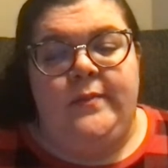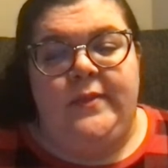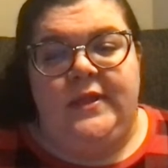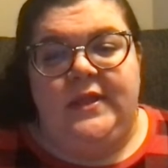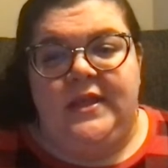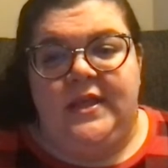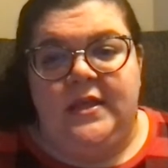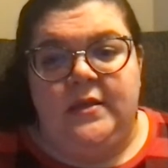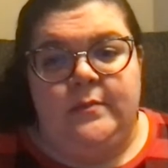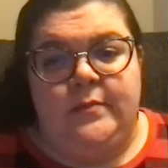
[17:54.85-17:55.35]

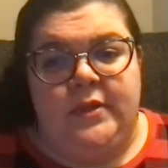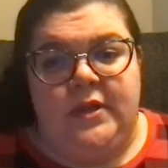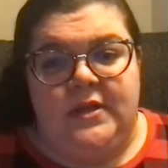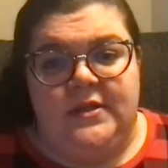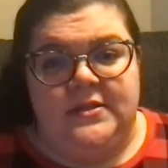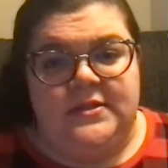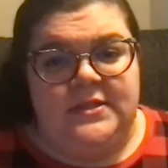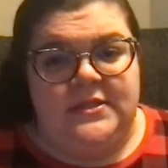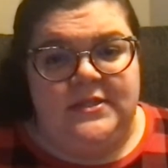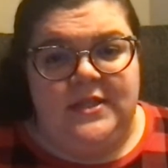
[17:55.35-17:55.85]
billion
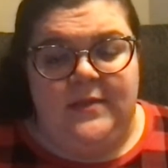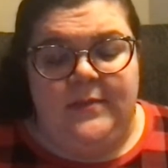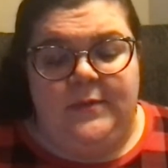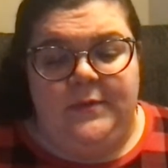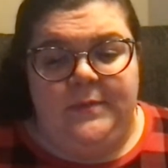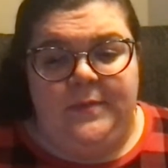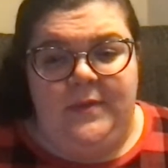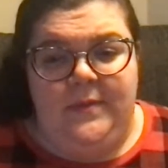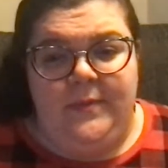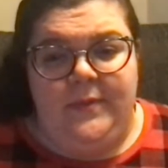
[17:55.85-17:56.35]
plus
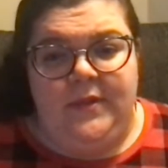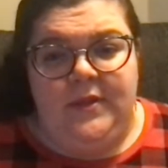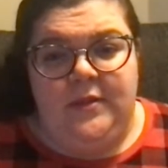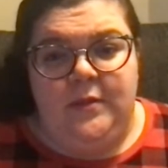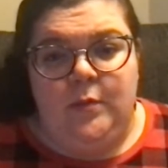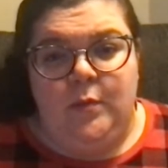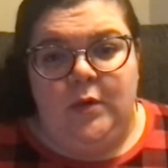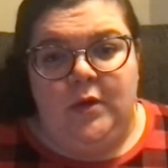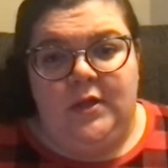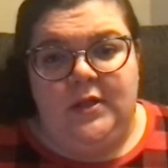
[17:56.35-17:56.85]
disabled people in
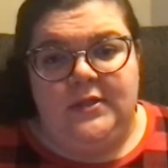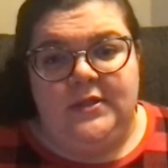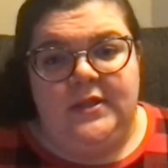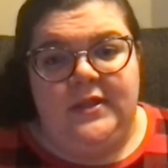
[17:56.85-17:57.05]
the world,